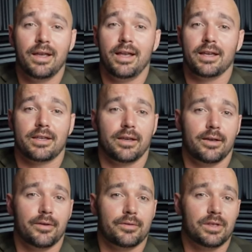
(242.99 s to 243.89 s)
It
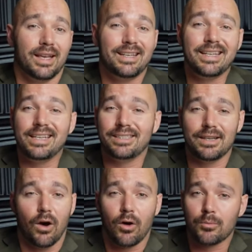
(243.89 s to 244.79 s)
gives an
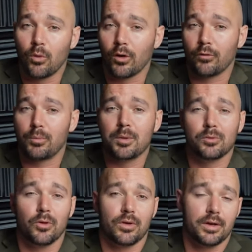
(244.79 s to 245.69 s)
easy onboard for
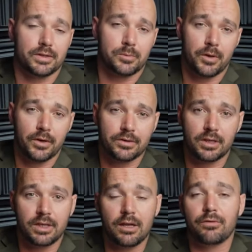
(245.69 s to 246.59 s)
people who are not as experienced
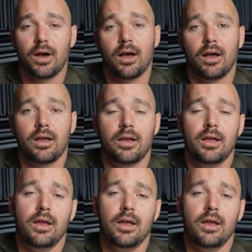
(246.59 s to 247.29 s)
in DeFi.